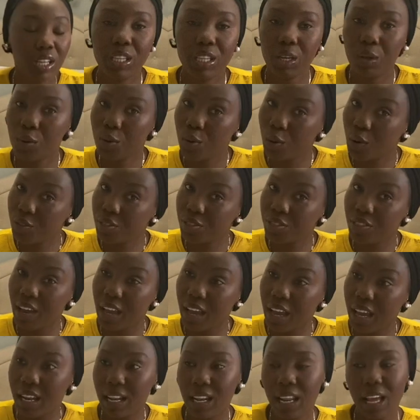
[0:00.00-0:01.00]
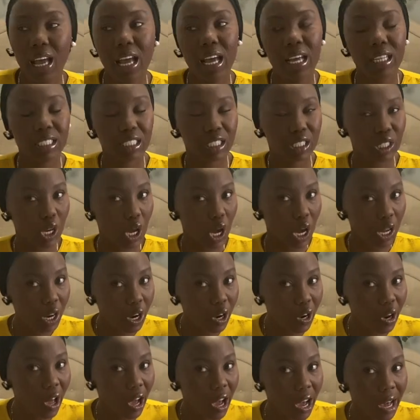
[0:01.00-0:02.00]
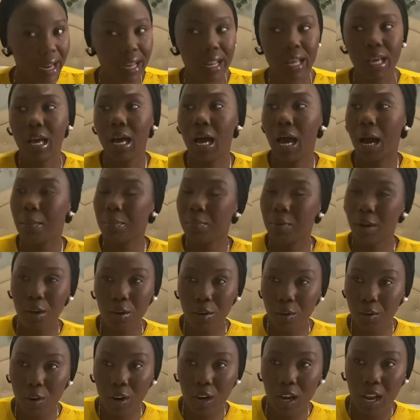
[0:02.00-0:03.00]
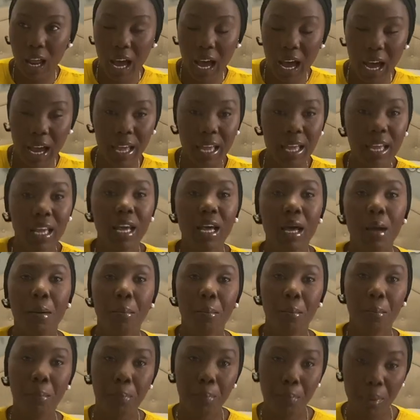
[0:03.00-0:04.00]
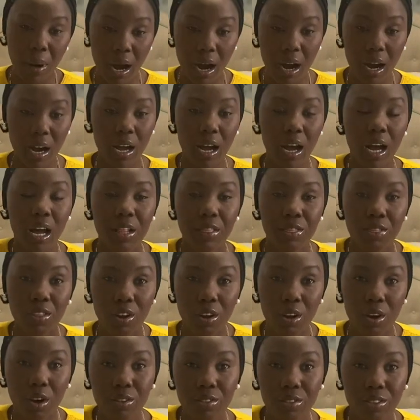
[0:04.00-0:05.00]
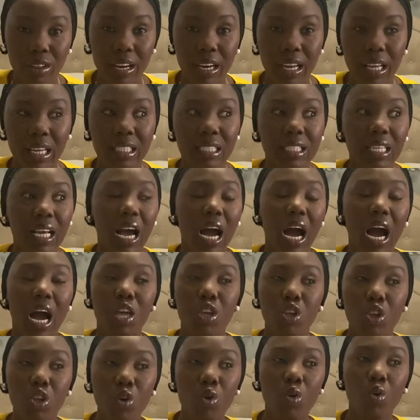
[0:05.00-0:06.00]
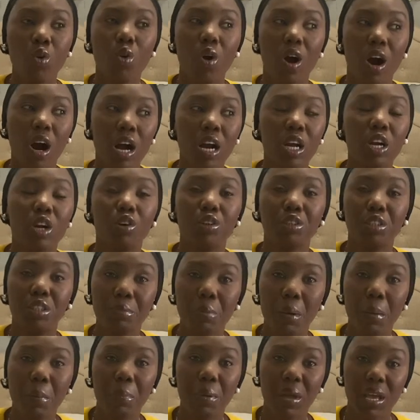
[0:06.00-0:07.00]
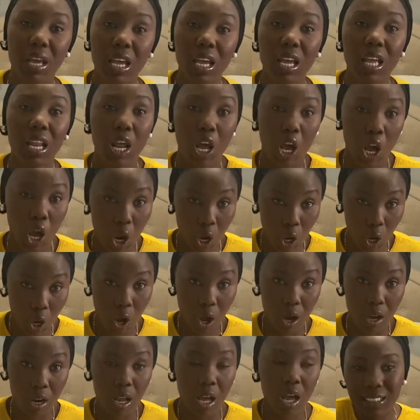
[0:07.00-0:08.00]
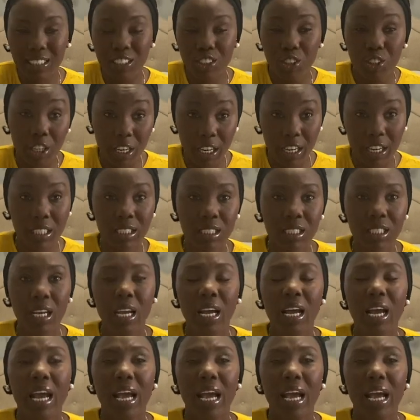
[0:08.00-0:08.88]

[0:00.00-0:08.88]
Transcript: The good thing, it's not a lot, I'm not going to lie, but the good thing is you are going to be peeing a lot, right?